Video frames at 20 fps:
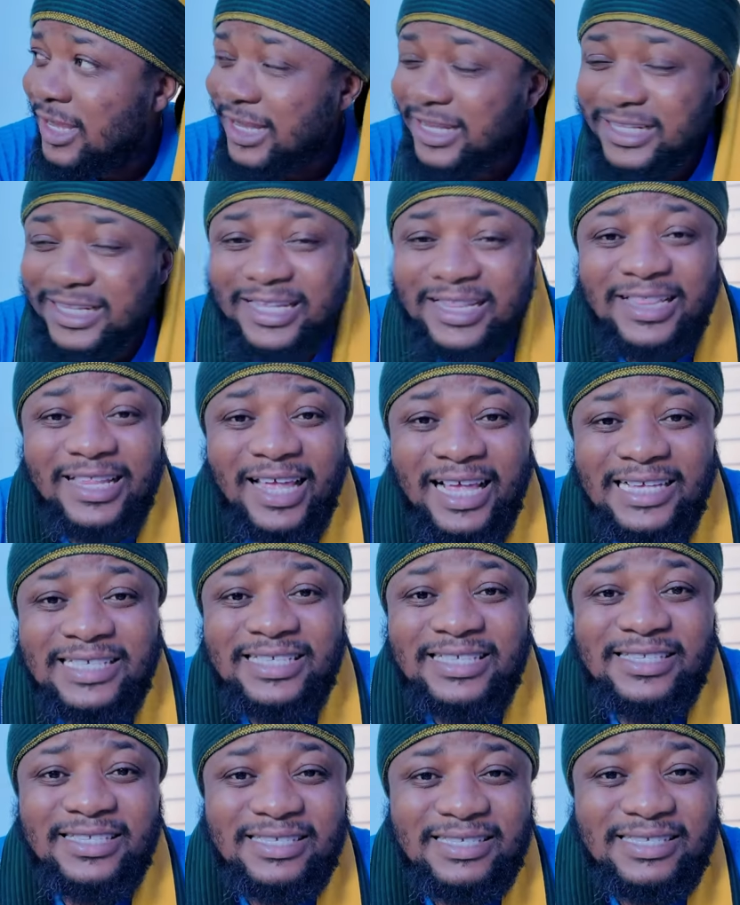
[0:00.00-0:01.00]
in the
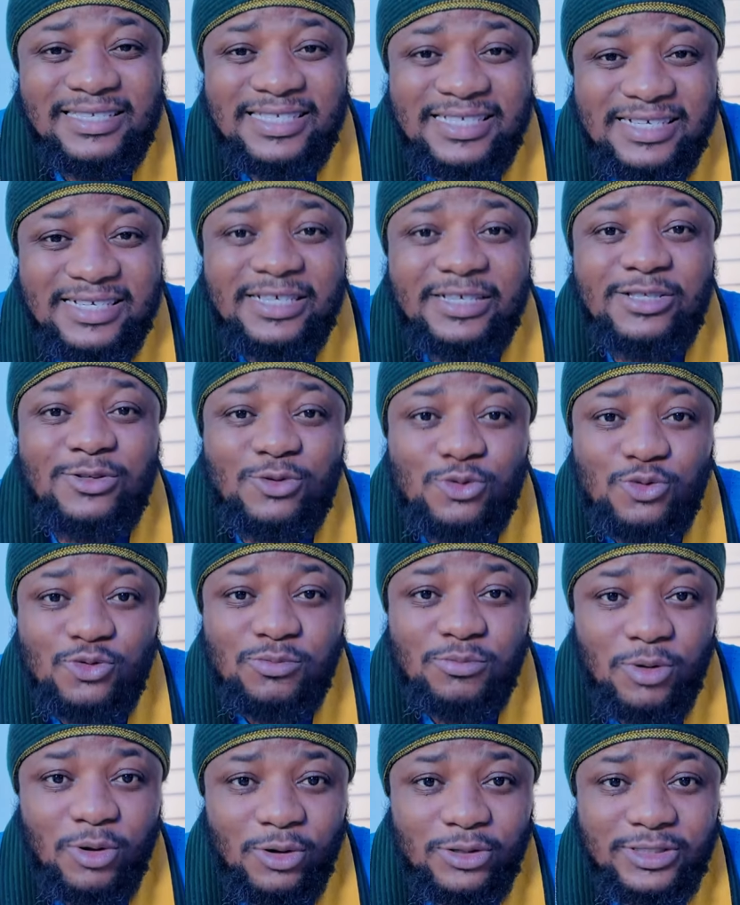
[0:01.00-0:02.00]
next three two
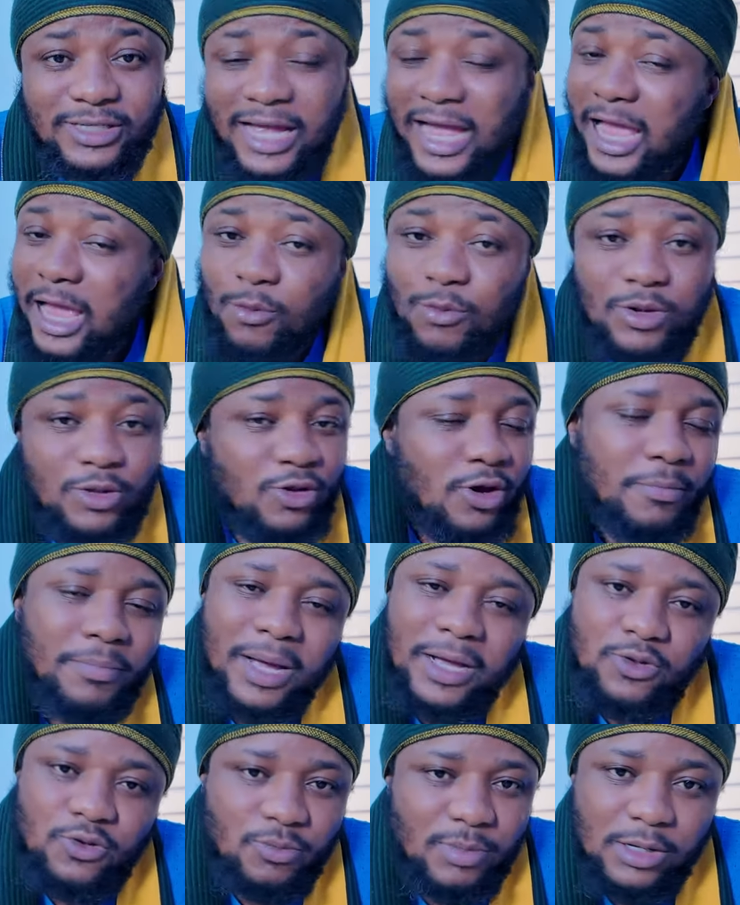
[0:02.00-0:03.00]
months i will not
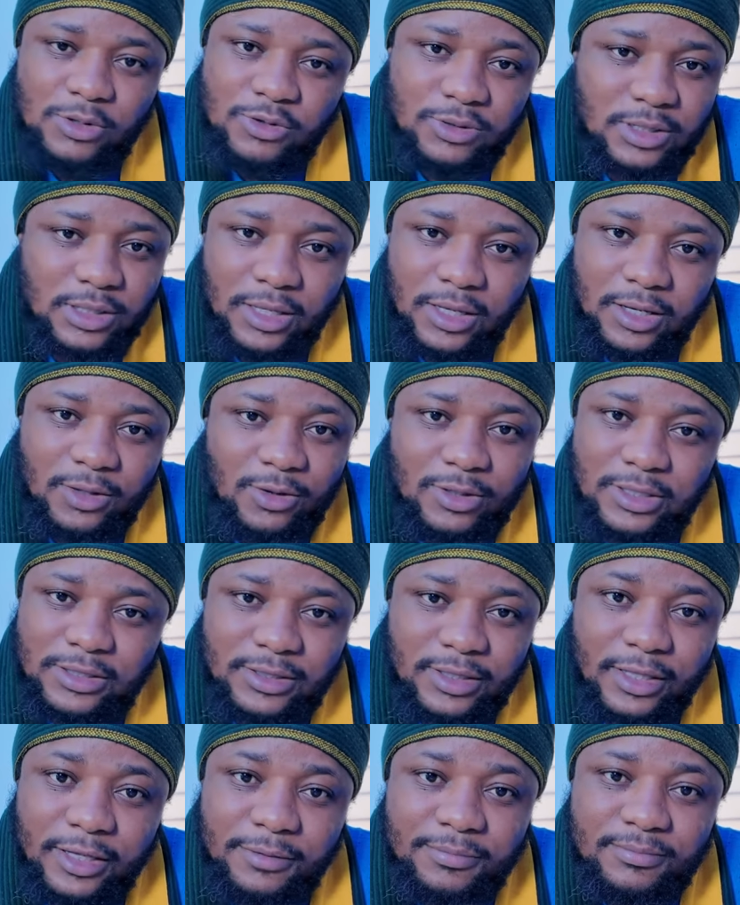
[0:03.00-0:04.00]
buy tomatoes again
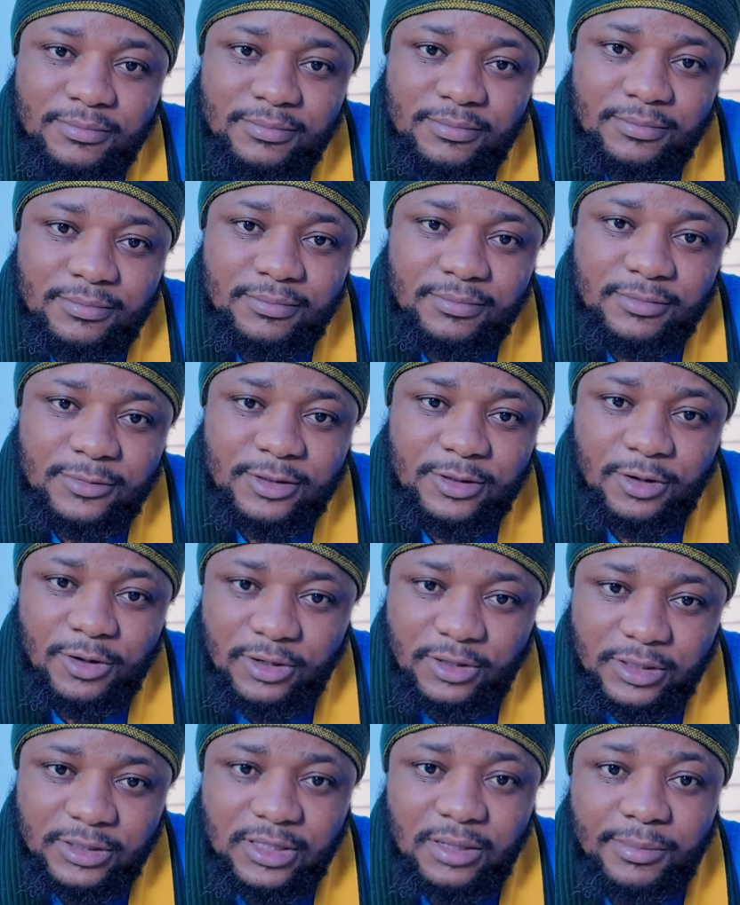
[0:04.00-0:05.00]
honestly
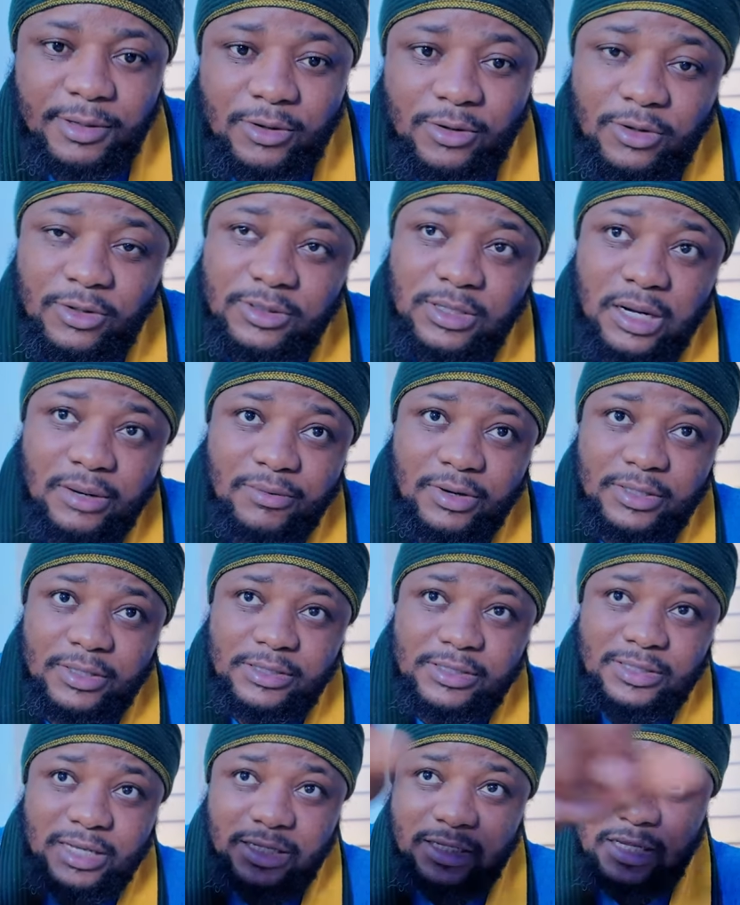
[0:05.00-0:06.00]
honestly because i already
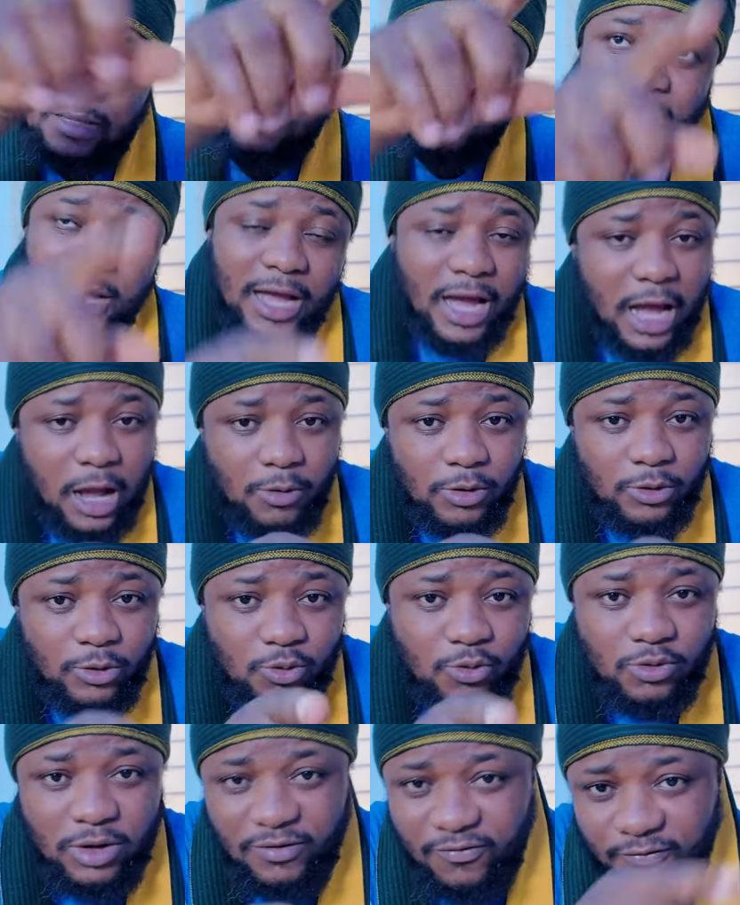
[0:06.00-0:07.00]
started my i will
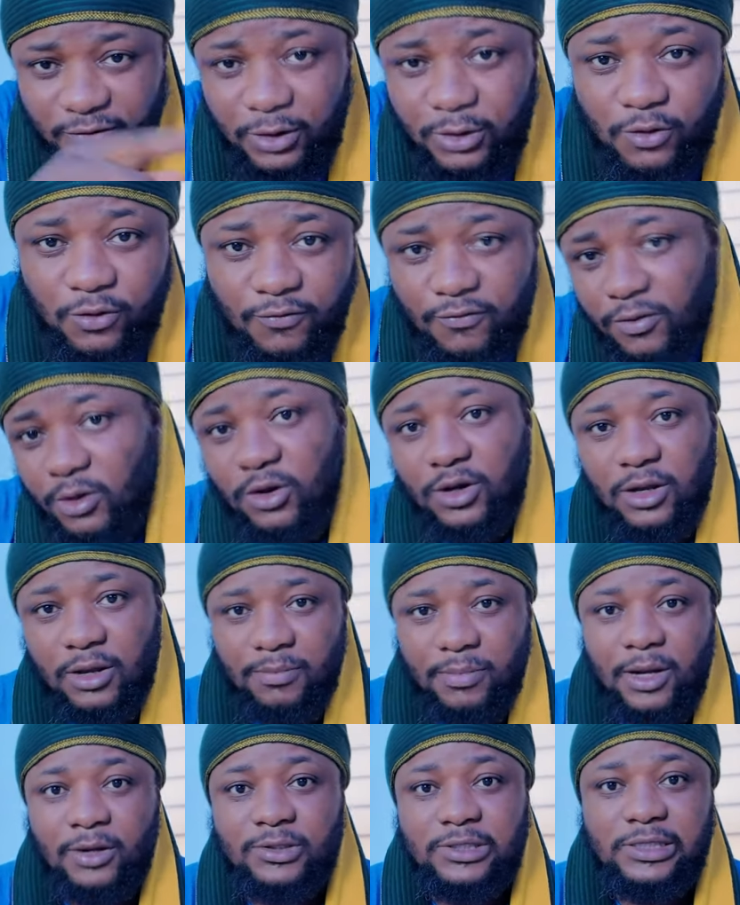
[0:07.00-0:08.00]
do a video vlog
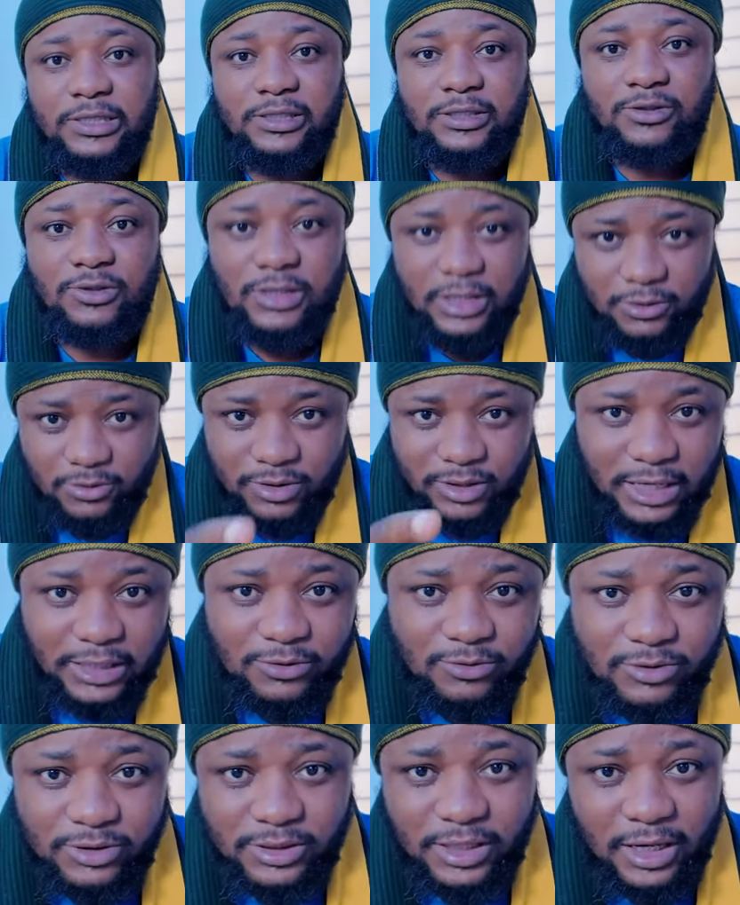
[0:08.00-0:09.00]
about it so that you guys
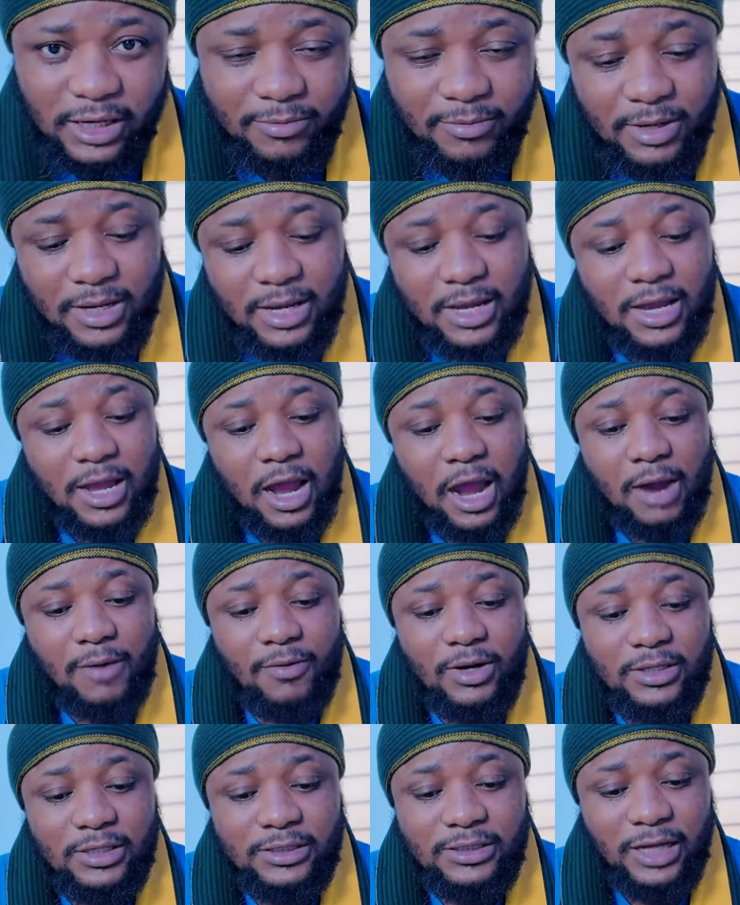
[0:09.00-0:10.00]
will see i
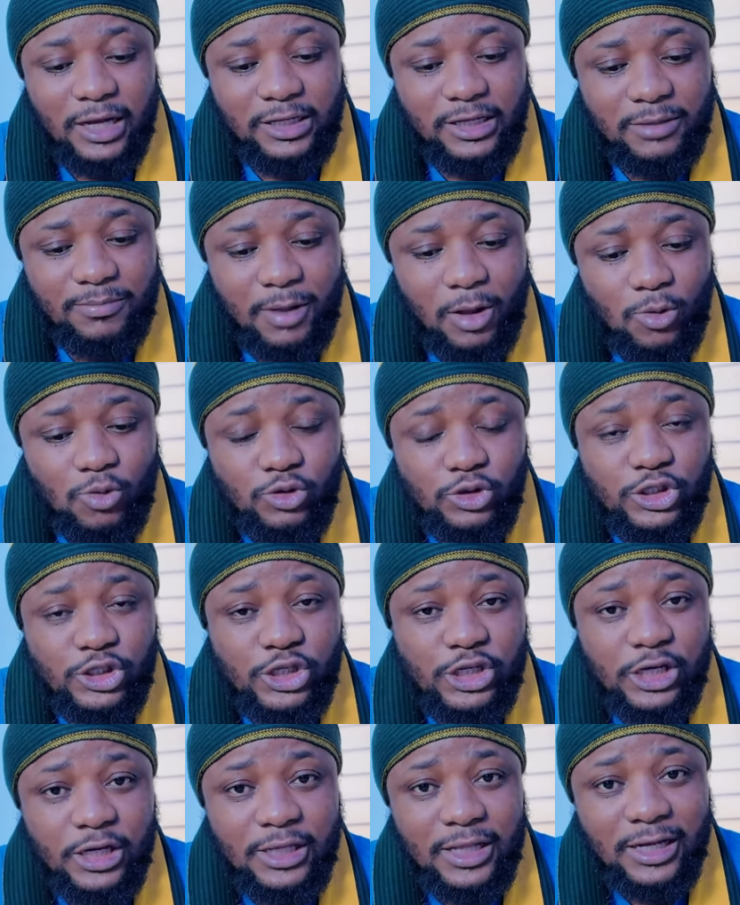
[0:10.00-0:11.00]
already started my whole
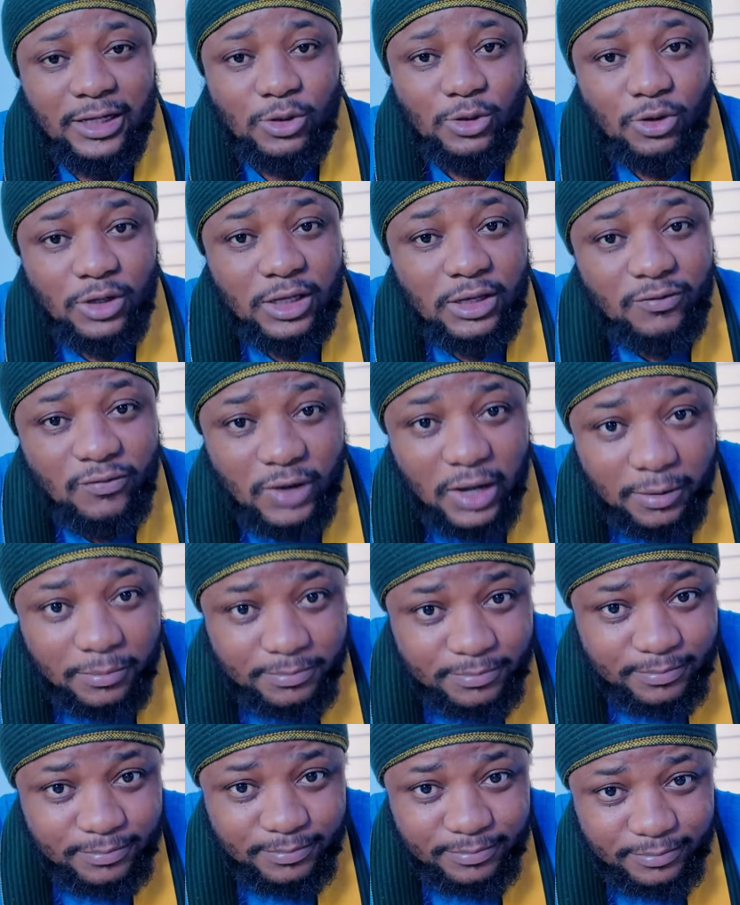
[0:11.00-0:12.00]
chicken and turkey farm